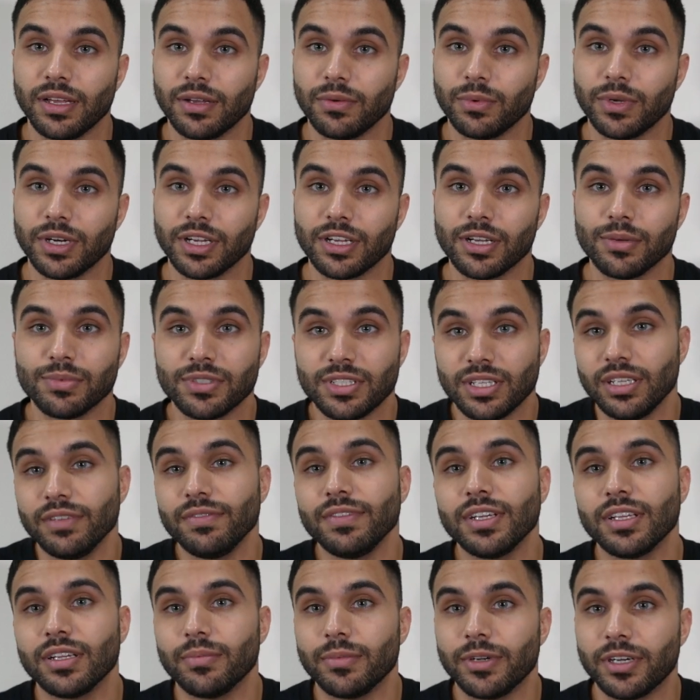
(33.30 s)
When it comes to
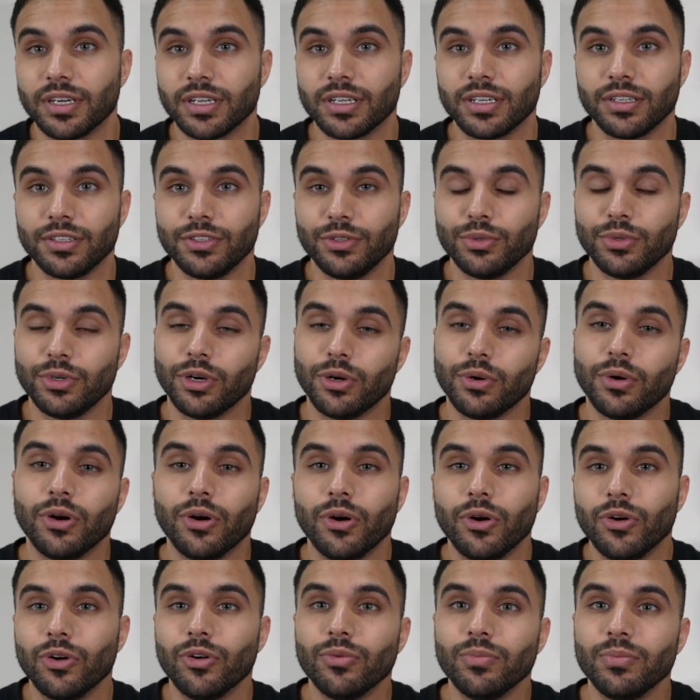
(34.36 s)
living in America, you go
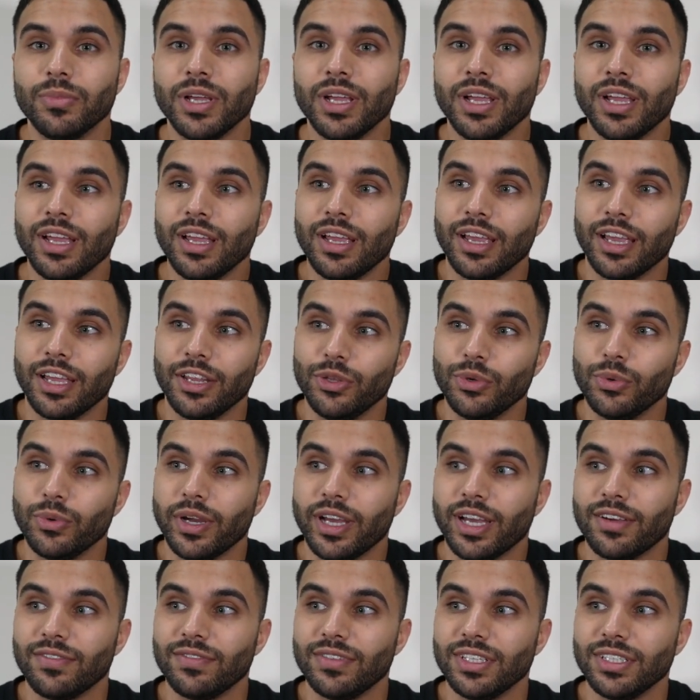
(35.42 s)
home and you
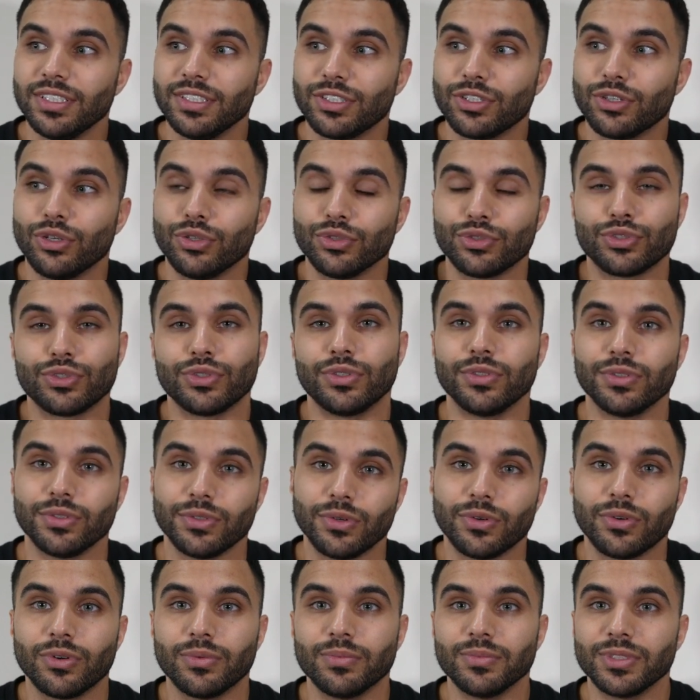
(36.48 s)
have these cultural
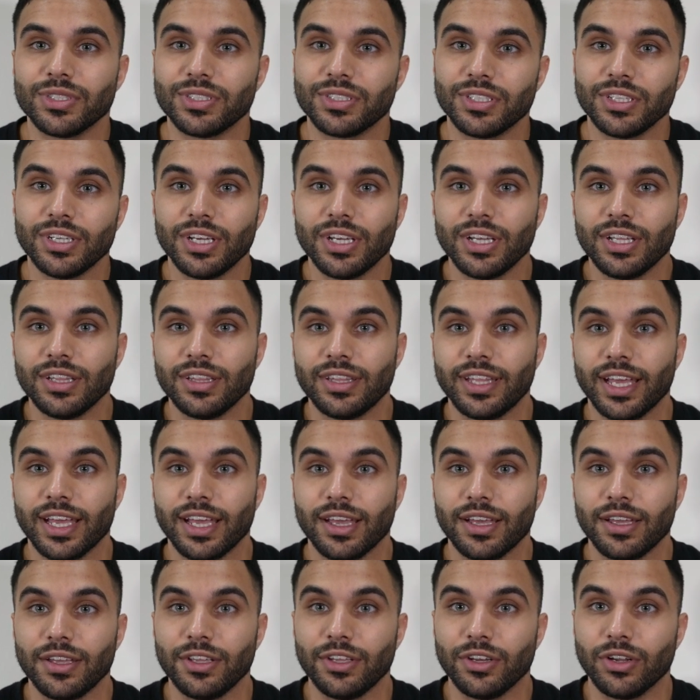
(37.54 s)
norms
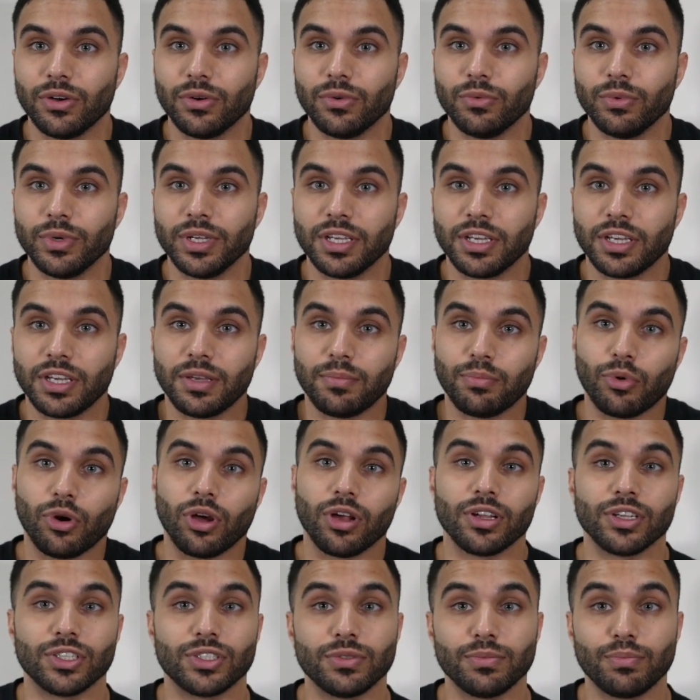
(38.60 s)
that, you know, we
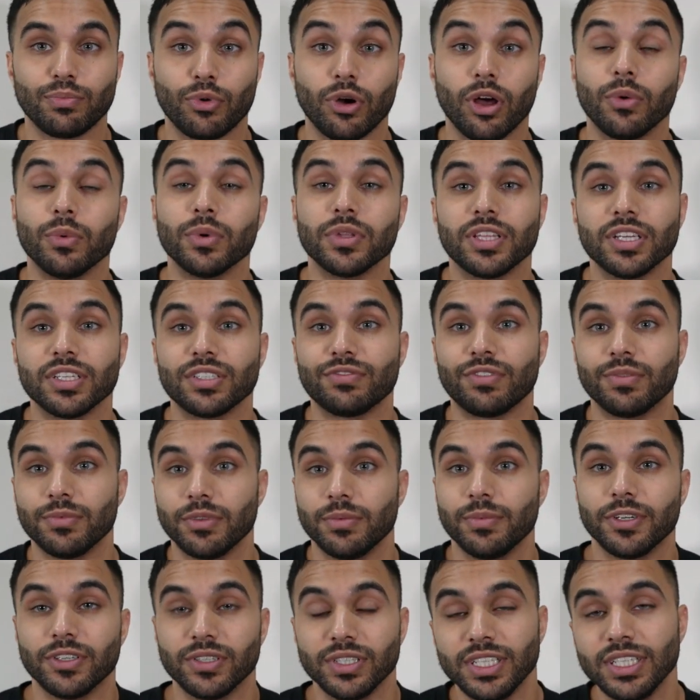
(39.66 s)
brought with us from
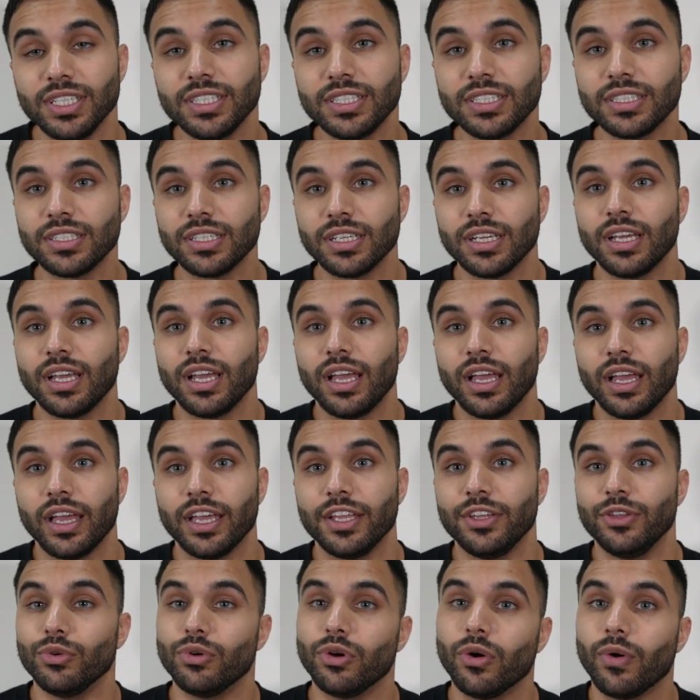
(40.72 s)
the Middle East,
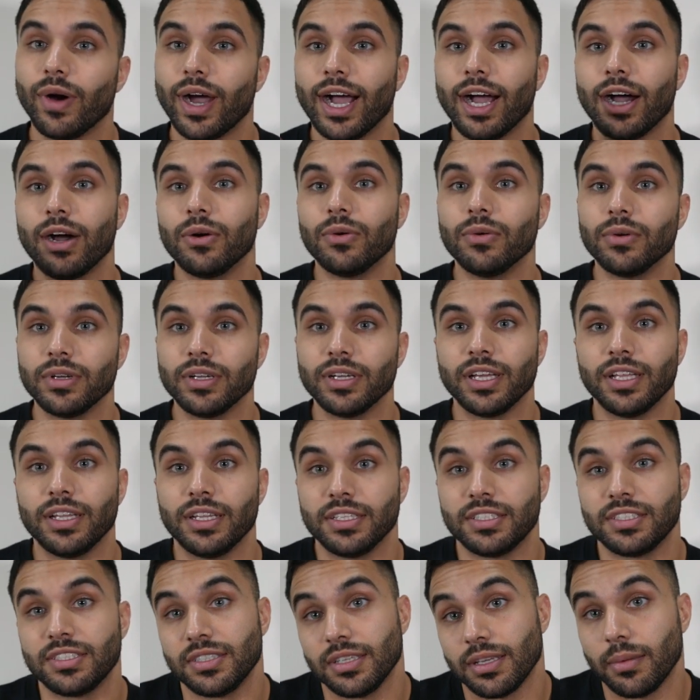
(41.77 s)
and you go out and
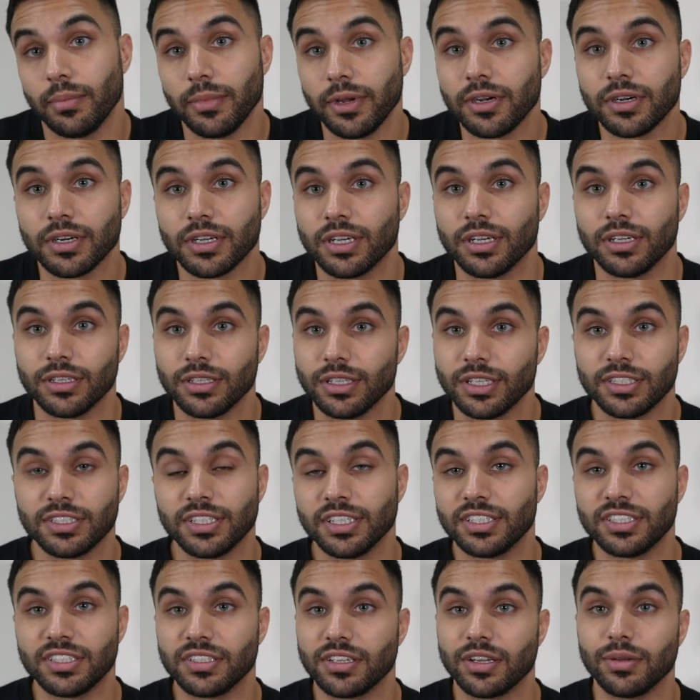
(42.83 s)
it's America.
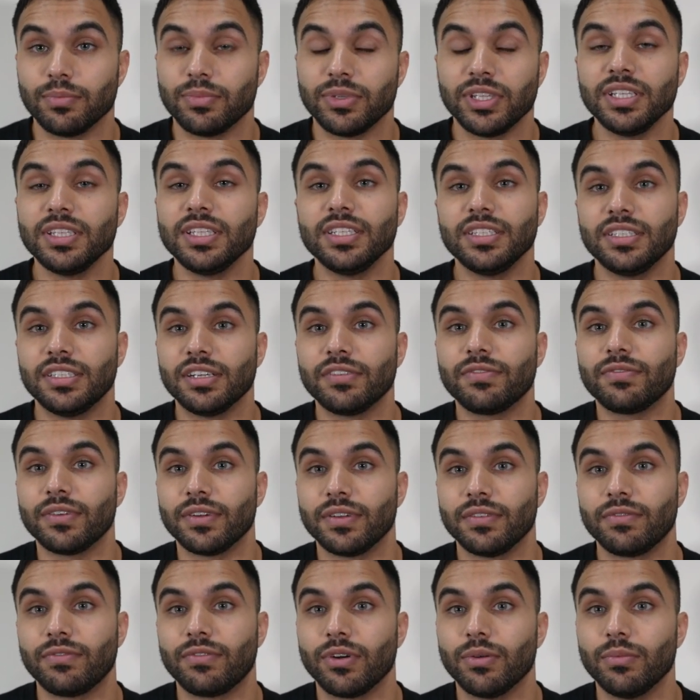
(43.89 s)
It's completely
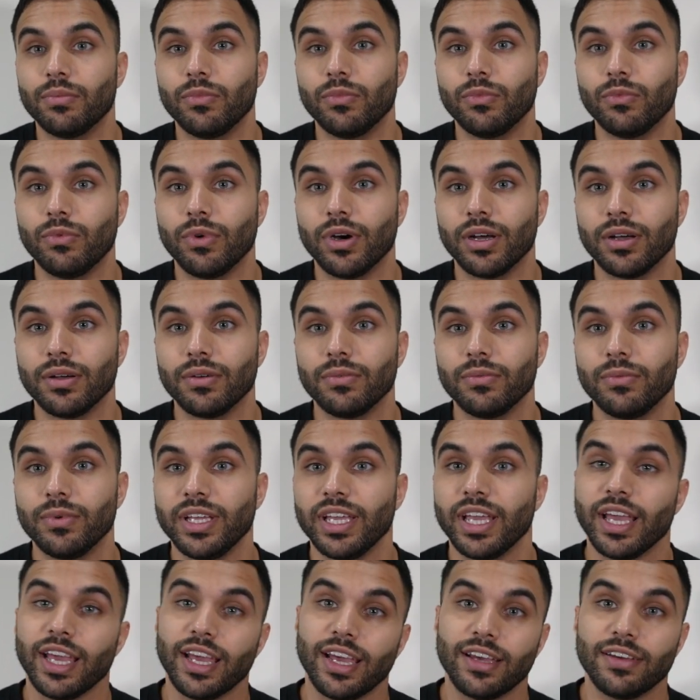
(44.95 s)
different from what
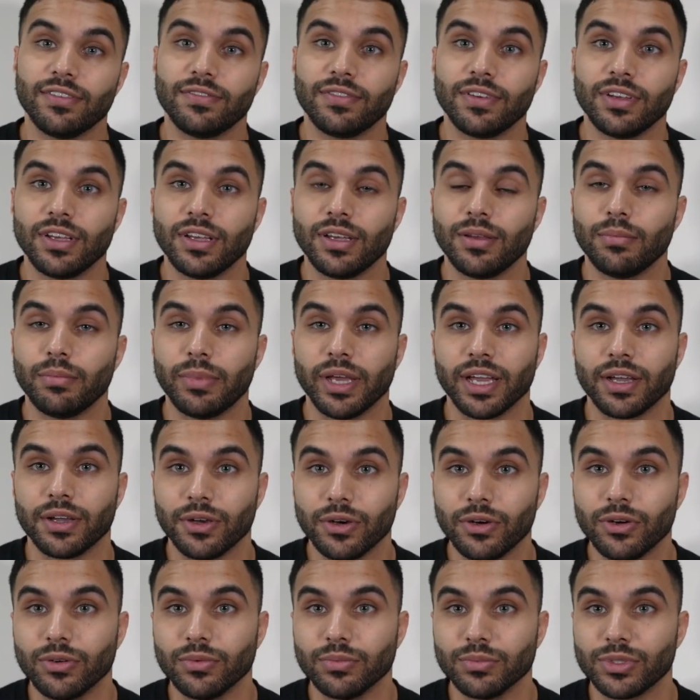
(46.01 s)
we have back
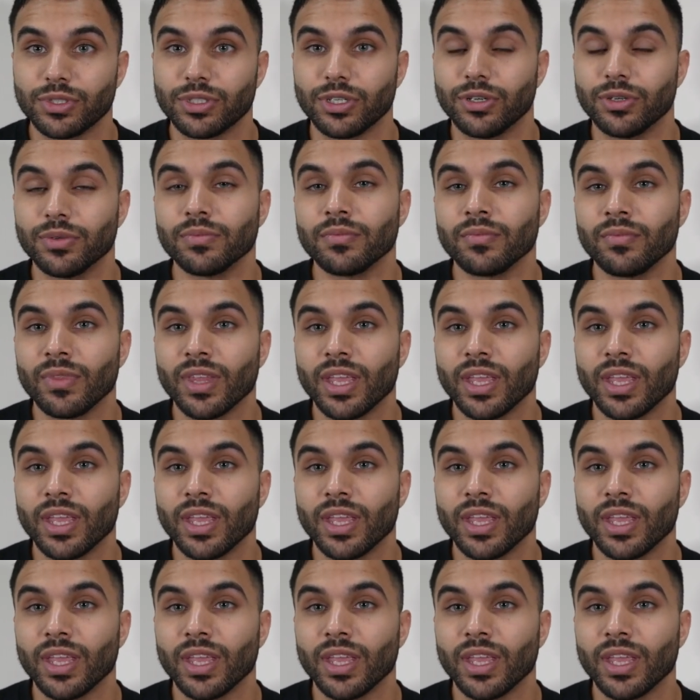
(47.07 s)
home. So